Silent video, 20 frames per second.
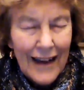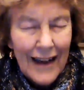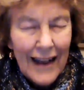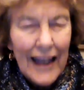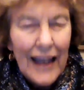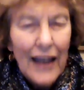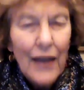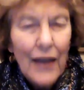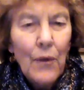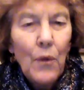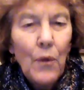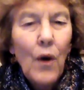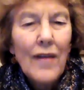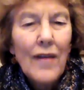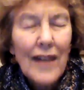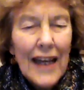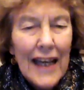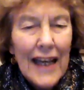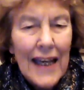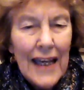He
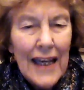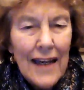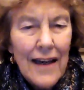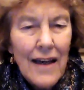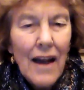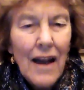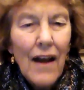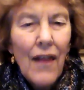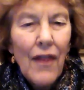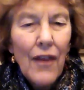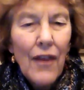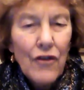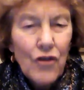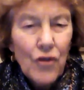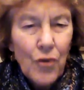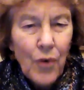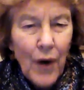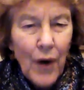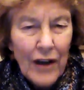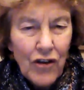was in the
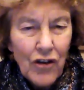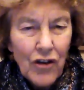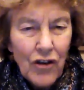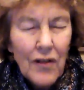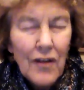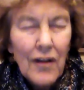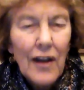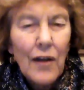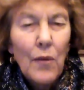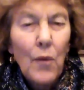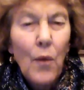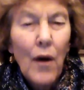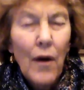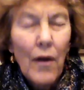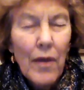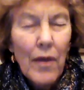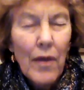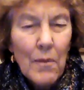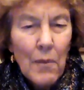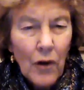trenches in one
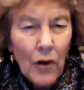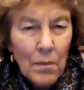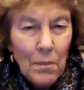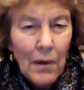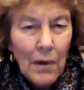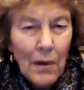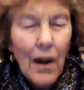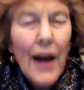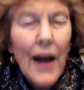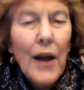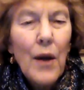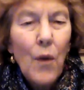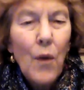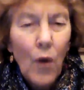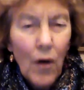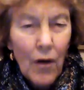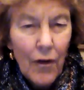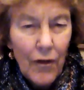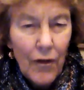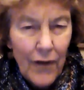of the most bloody
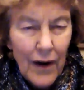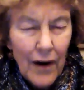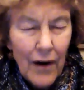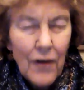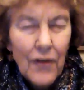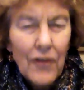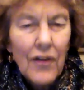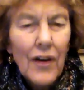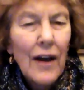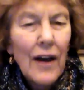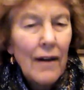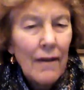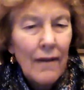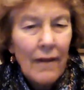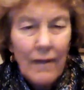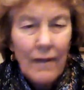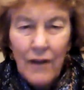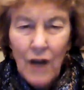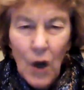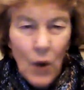warfares
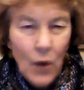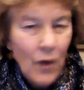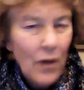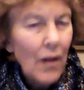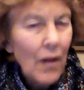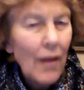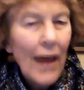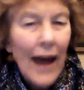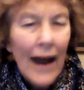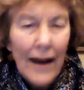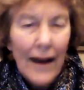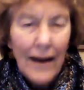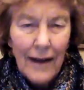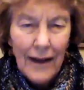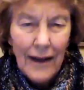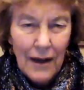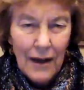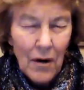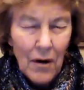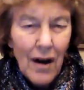known to that
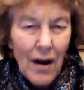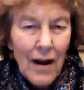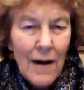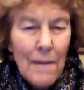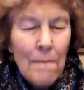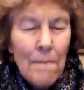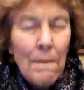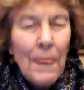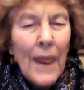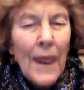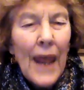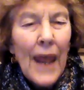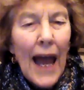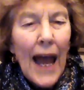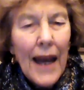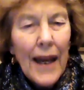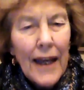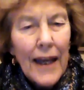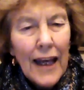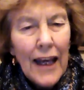era.
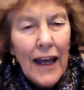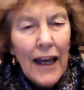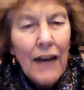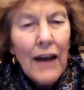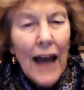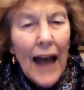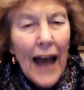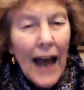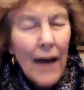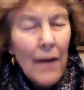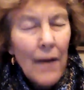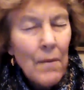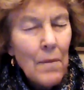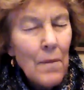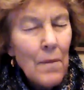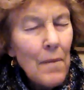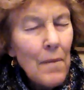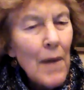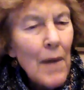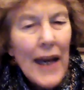And he had
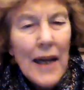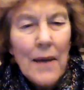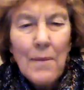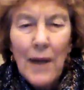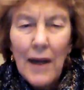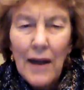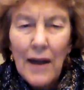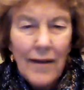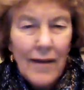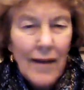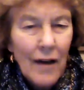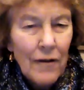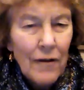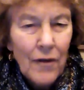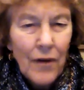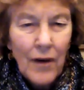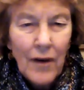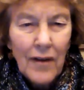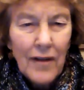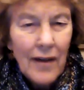many, many
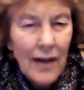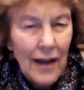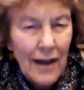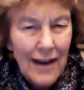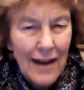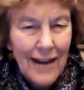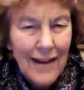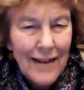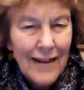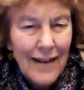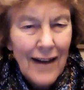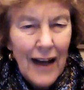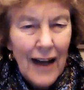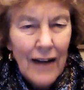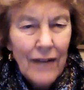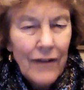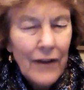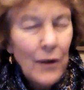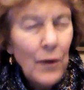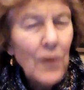sufferings in his
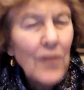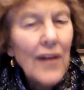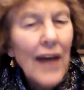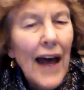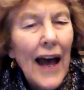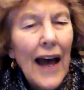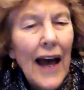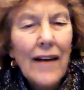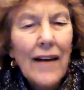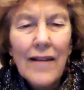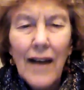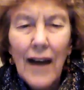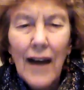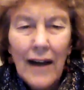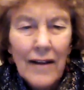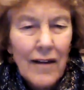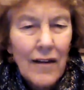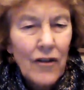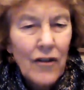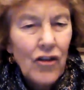life. He was
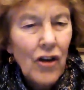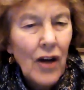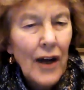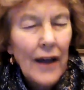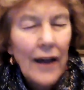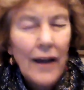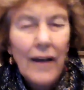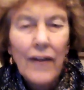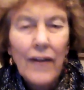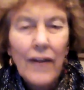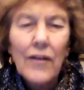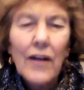exiled to China.